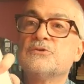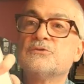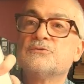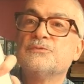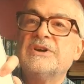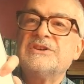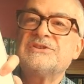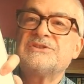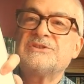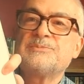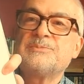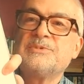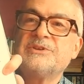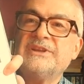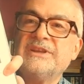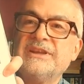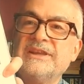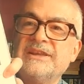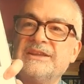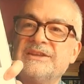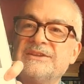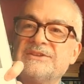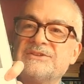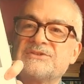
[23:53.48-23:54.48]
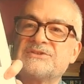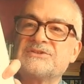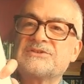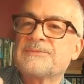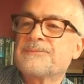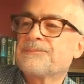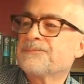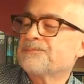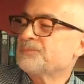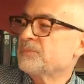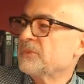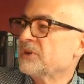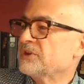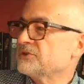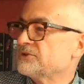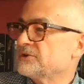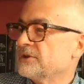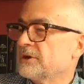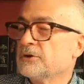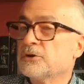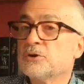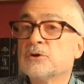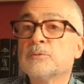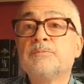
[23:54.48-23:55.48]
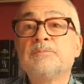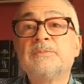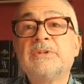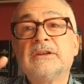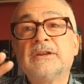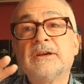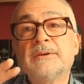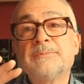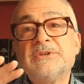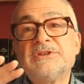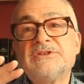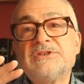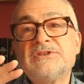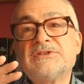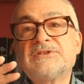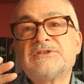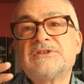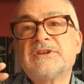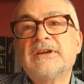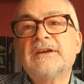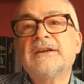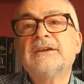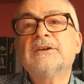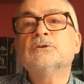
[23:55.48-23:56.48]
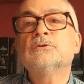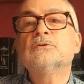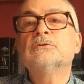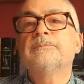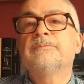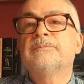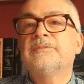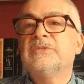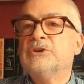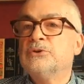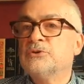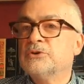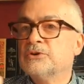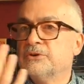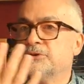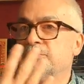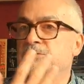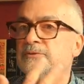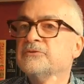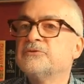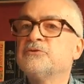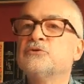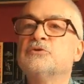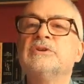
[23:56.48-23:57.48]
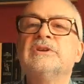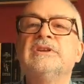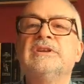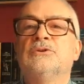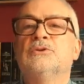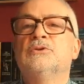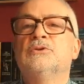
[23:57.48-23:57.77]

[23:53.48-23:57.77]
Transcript: recipes. So a bit like Mrs. Dale, you can, you